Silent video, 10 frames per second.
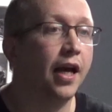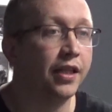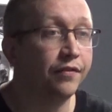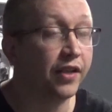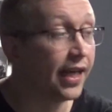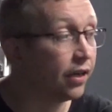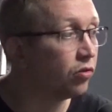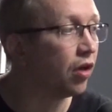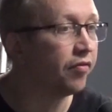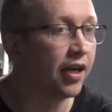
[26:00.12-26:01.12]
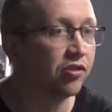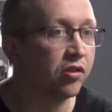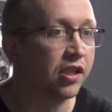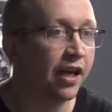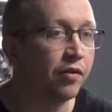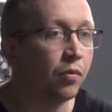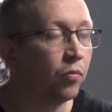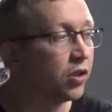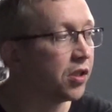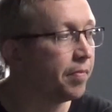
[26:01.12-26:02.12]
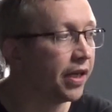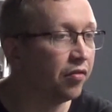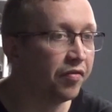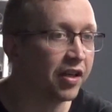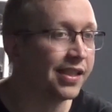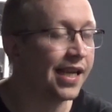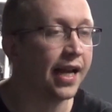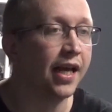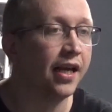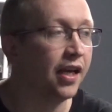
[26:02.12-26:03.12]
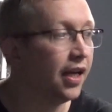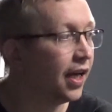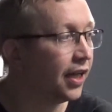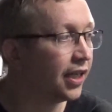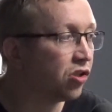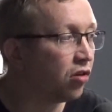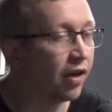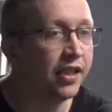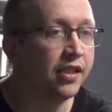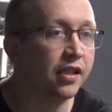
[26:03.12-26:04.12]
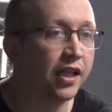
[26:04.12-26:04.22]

and they've killed off restaurants, and everyone wants a meal for a tenner, and that's not right.